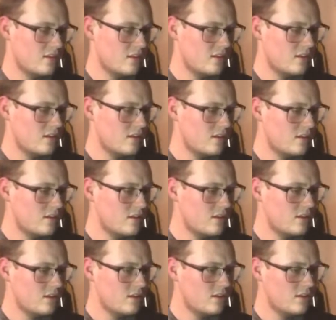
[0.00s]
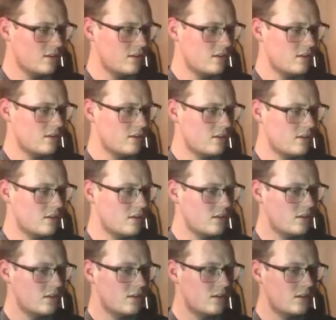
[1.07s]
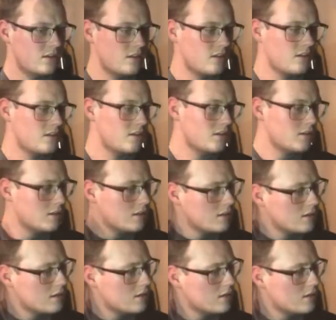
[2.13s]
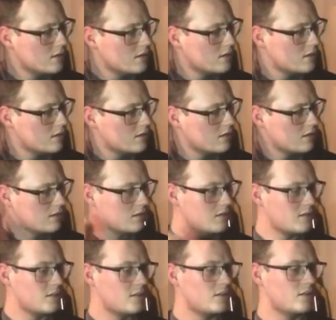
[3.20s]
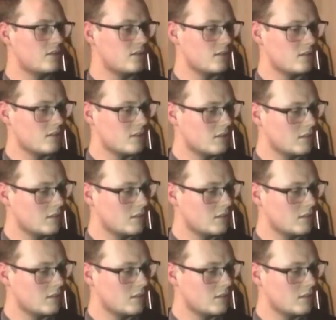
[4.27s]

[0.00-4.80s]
The person shown says nothing.